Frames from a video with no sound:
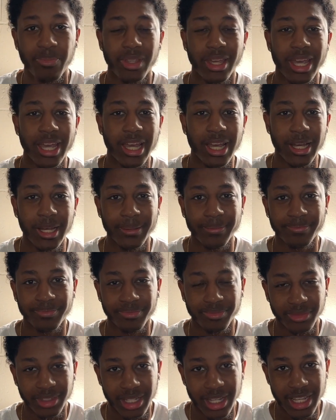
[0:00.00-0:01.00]
And
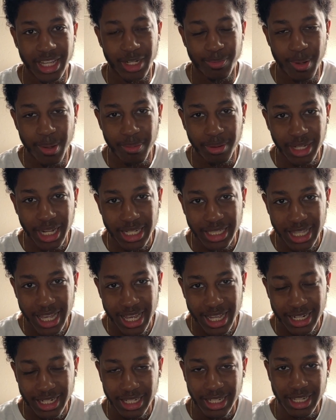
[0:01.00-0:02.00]
it's people like
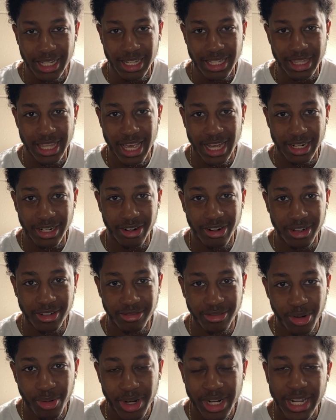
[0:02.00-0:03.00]
that are
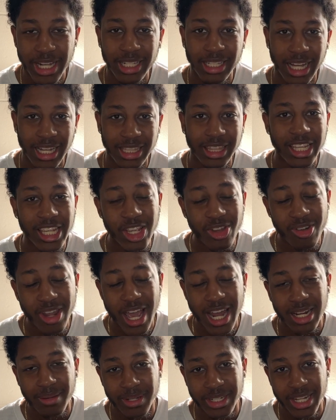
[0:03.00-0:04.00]
ruining like the
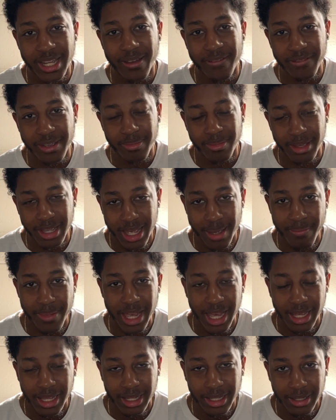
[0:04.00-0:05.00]
unanimous
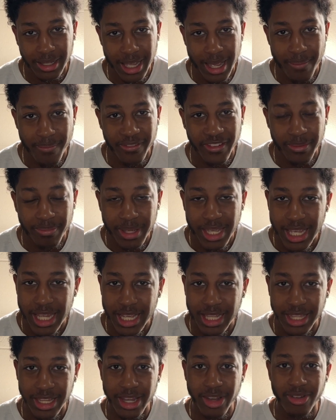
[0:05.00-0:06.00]
NBA
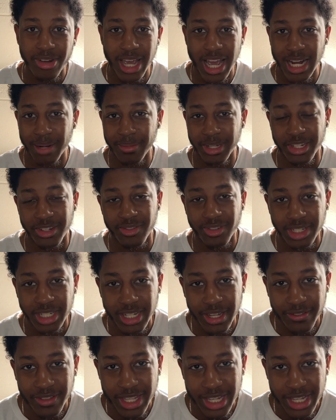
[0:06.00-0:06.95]
MVP, the unanimous Rookie of the